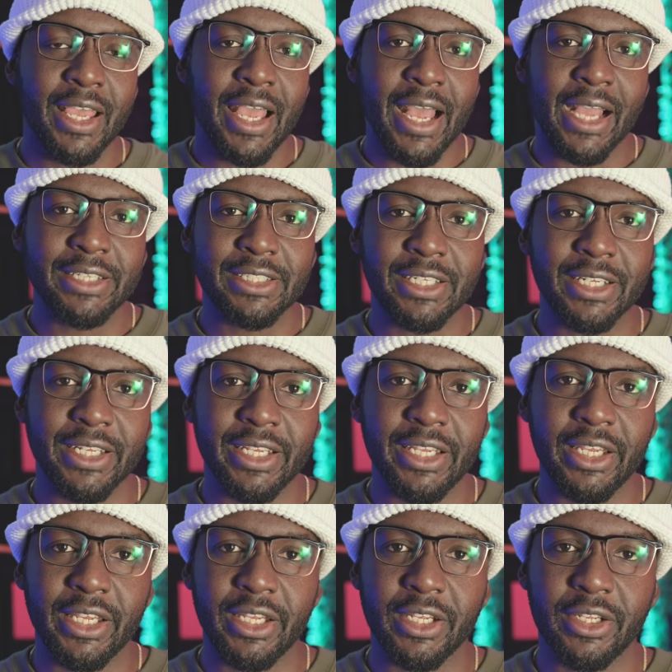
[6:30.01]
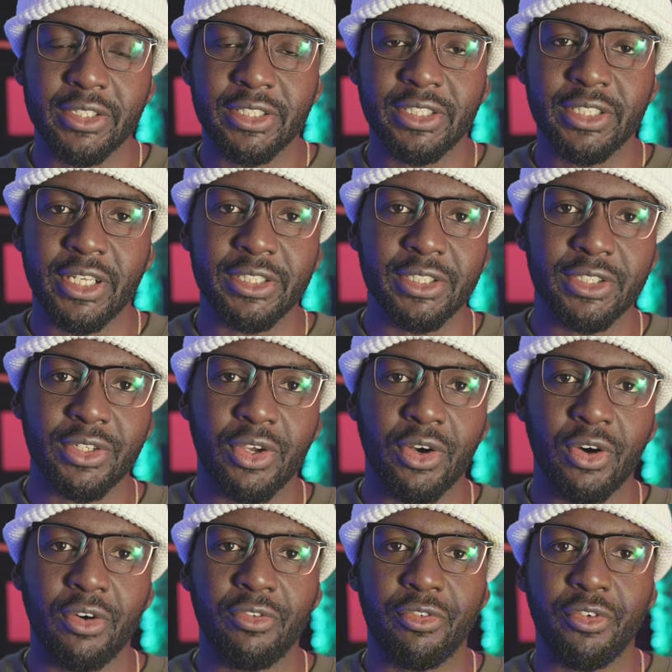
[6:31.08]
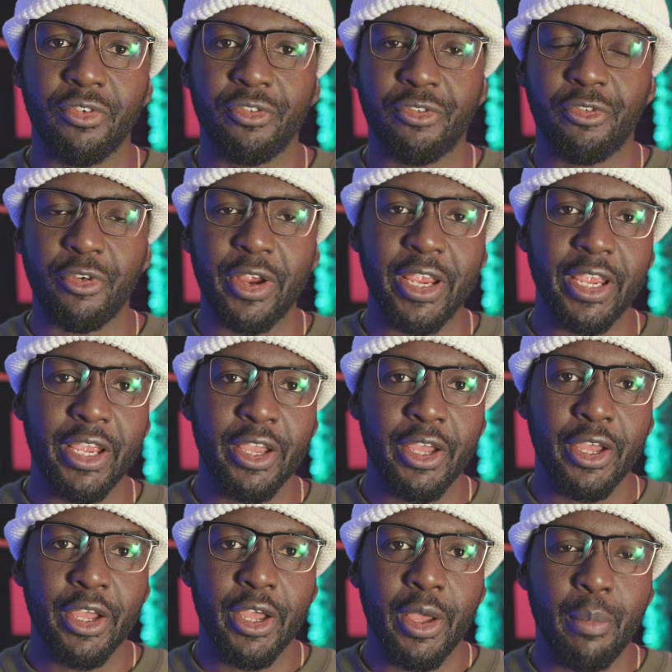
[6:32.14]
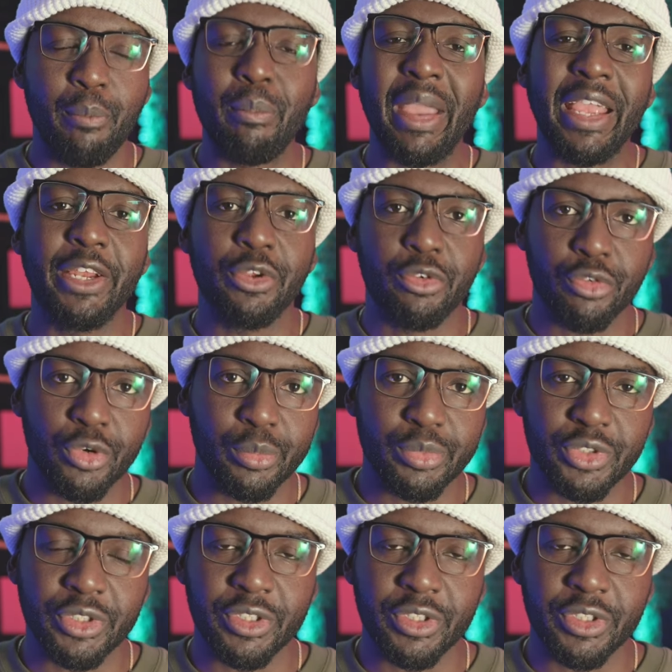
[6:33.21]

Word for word: actually consists of three main groups.